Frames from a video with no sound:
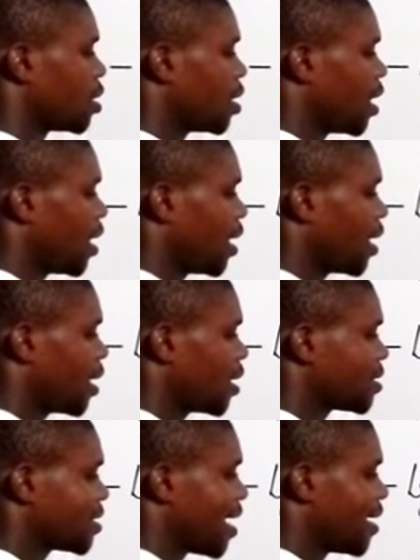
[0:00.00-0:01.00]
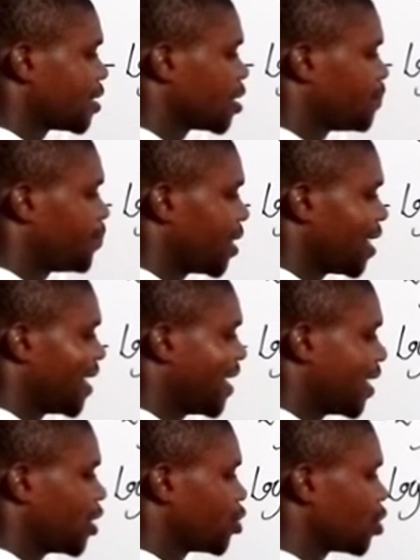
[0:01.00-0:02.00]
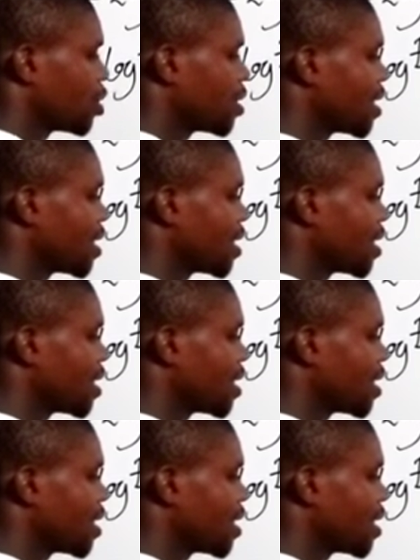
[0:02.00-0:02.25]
A times B is also the